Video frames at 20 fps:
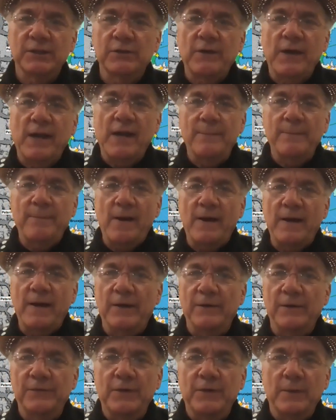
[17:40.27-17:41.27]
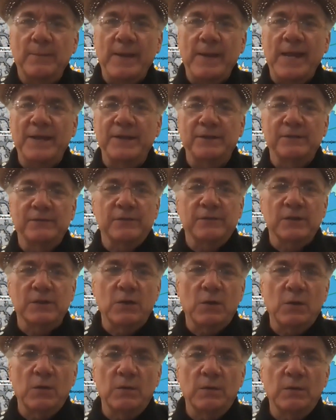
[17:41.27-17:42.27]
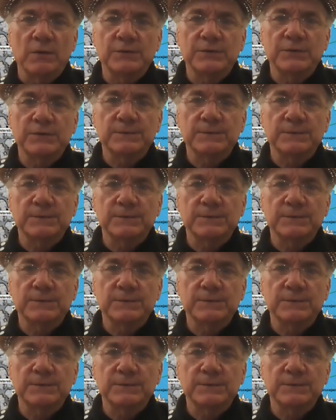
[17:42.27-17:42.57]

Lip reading: grandpa out there panning for gold.